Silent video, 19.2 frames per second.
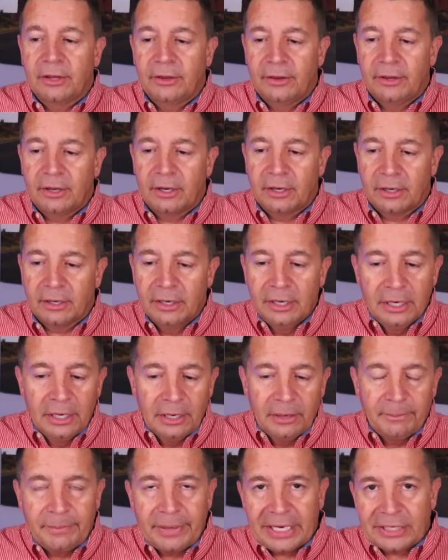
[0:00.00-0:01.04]
the
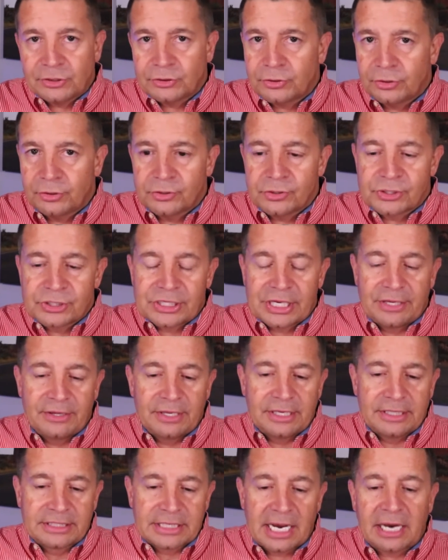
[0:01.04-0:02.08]
pictures and
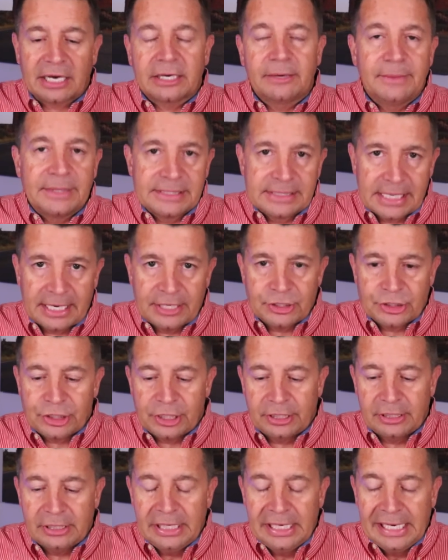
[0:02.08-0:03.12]
the
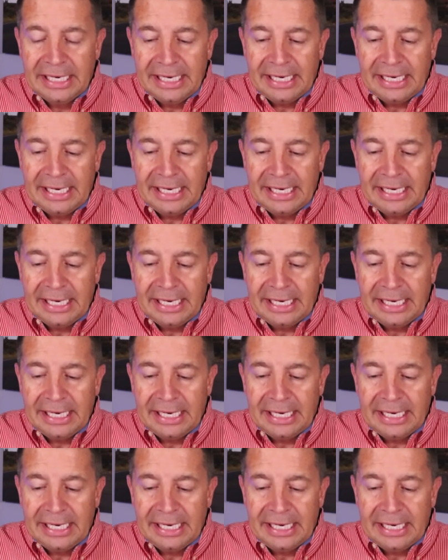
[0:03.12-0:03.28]
documentation